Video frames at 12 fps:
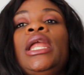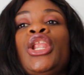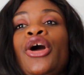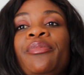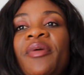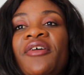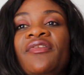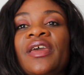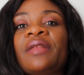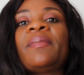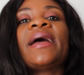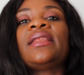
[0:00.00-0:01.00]
not
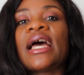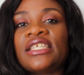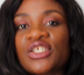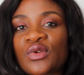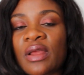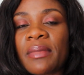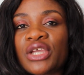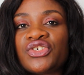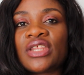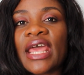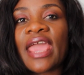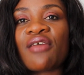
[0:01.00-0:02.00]
perfect, but I just want to make
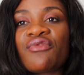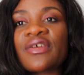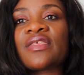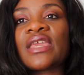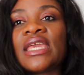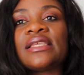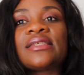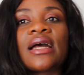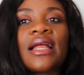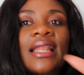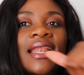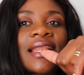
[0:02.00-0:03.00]
sure that everything is
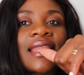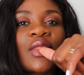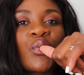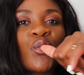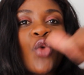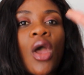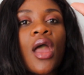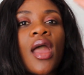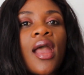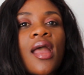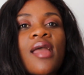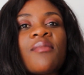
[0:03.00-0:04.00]

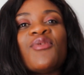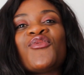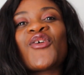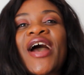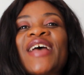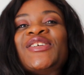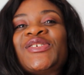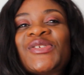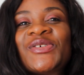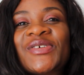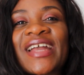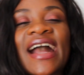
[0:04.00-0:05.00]
before I
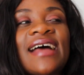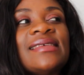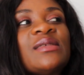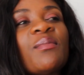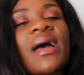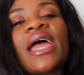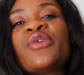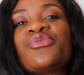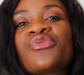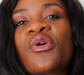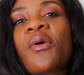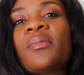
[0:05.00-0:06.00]
show you guys my
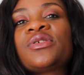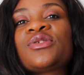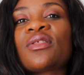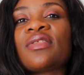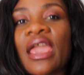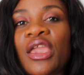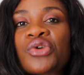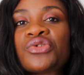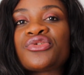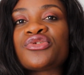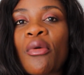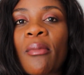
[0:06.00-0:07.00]
room. So thank you
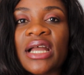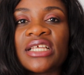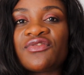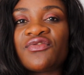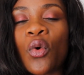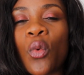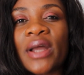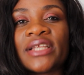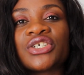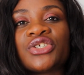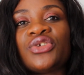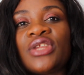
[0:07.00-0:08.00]
so much for
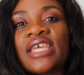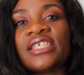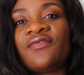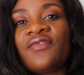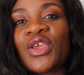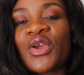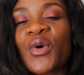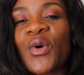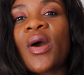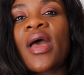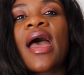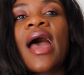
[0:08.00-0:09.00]
watching today's video.